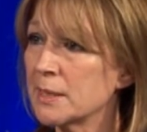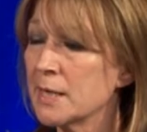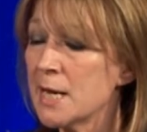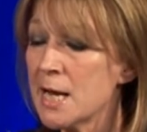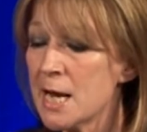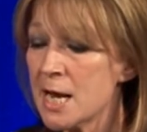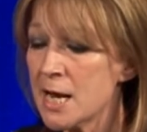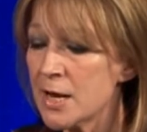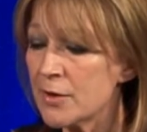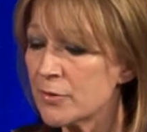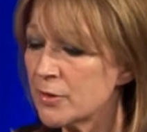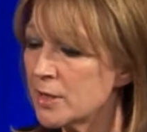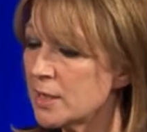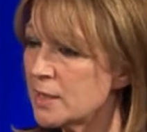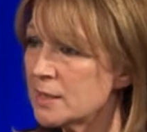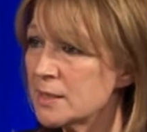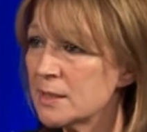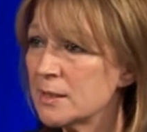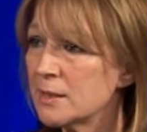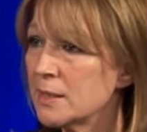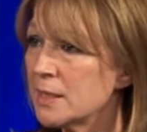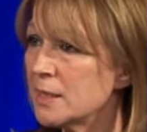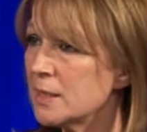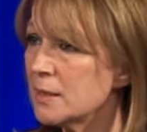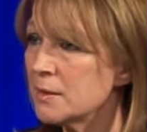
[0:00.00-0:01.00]
These are
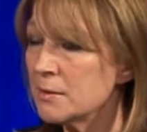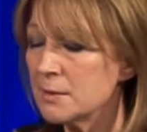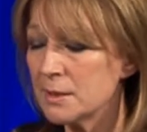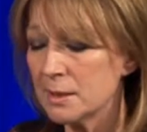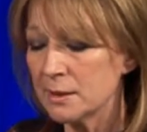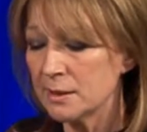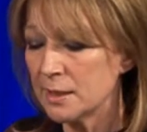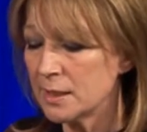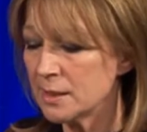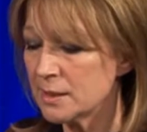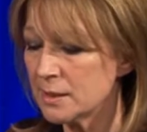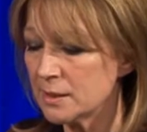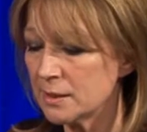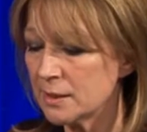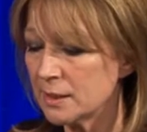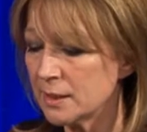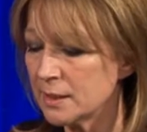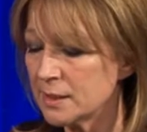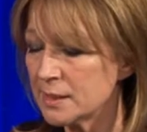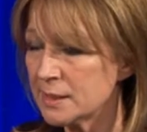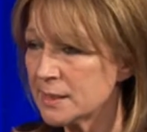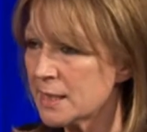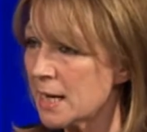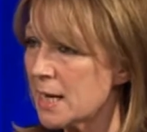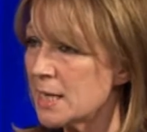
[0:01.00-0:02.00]
the
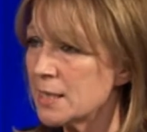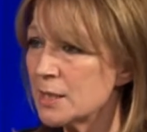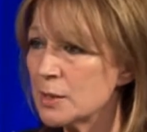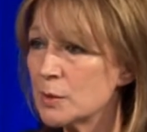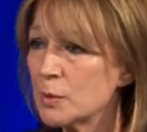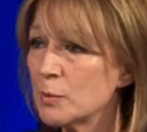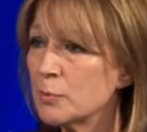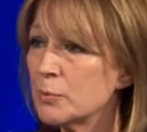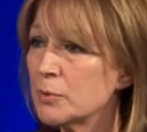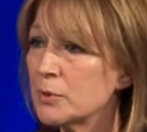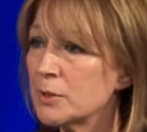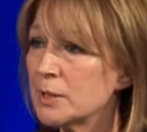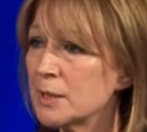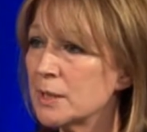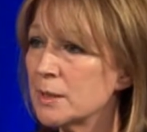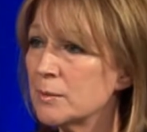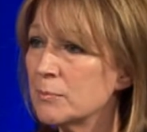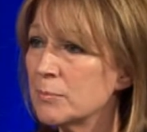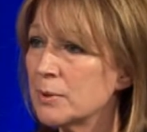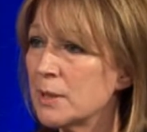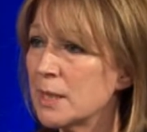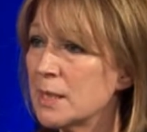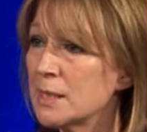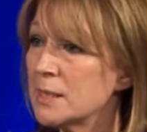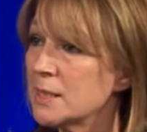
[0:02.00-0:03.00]
standards we're putting in
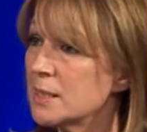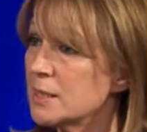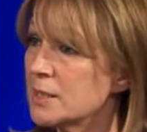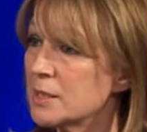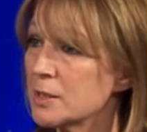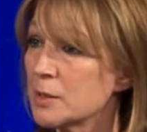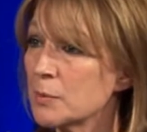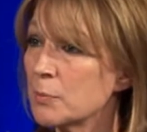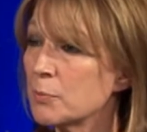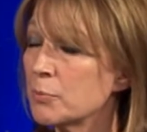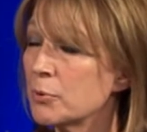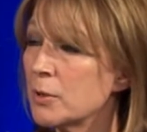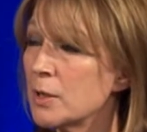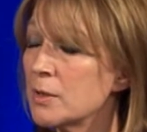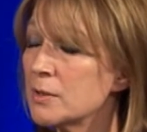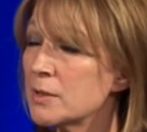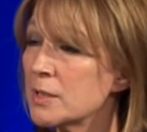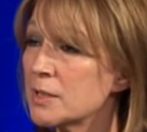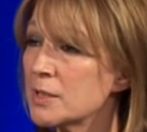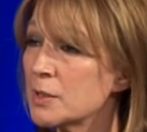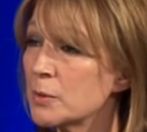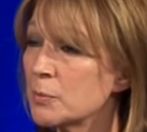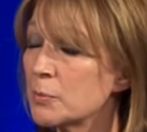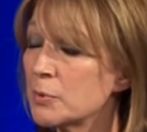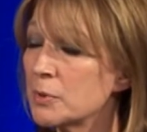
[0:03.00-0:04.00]
place, these are the process
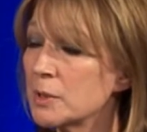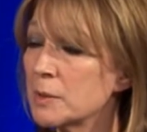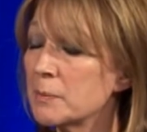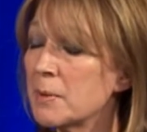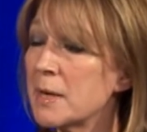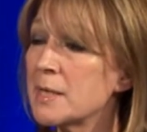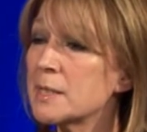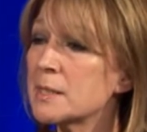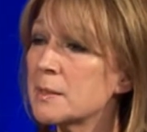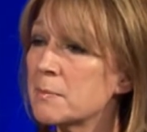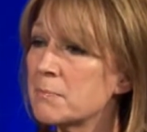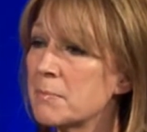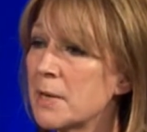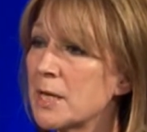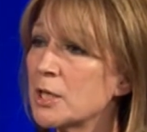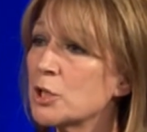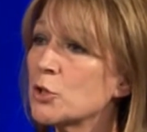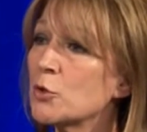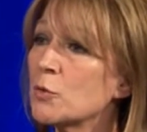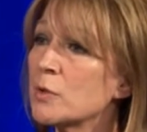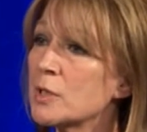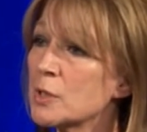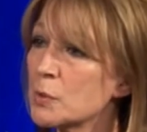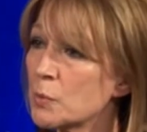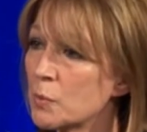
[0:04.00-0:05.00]
we're putting in place to make sure
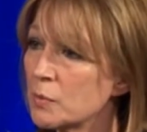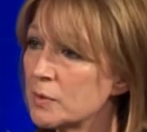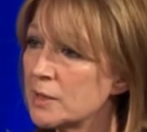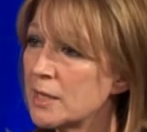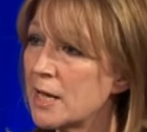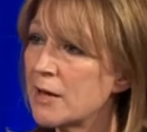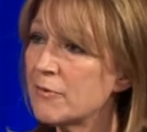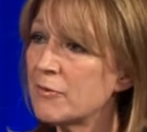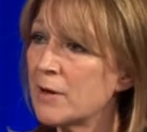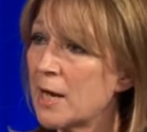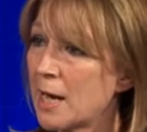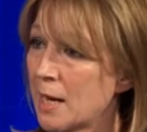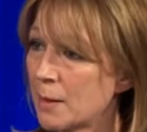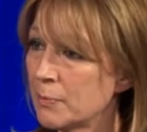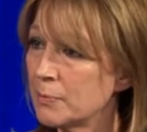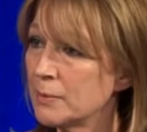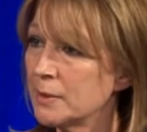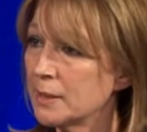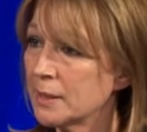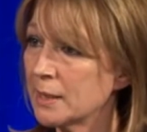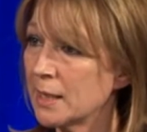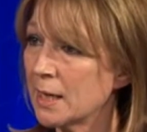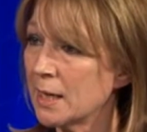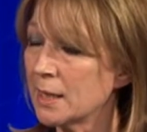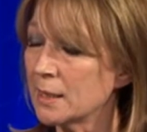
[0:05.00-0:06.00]
this will never happen
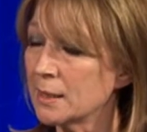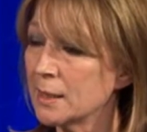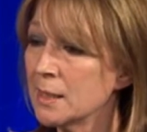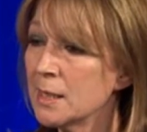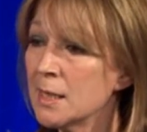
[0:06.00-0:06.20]
again.